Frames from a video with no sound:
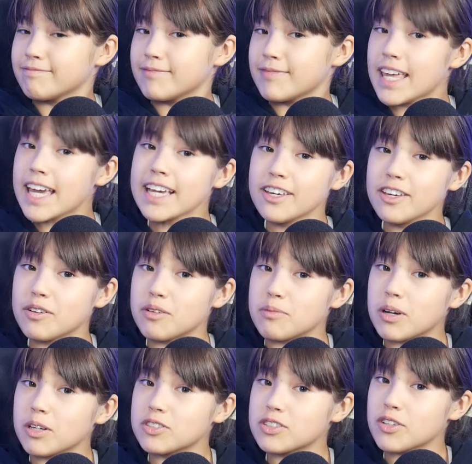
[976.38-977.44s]
Thank you,
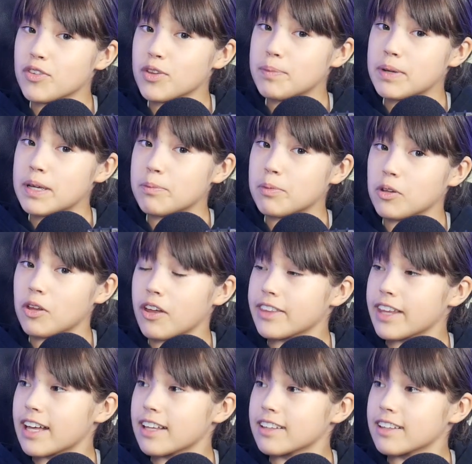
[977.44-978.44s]
most of the people on that.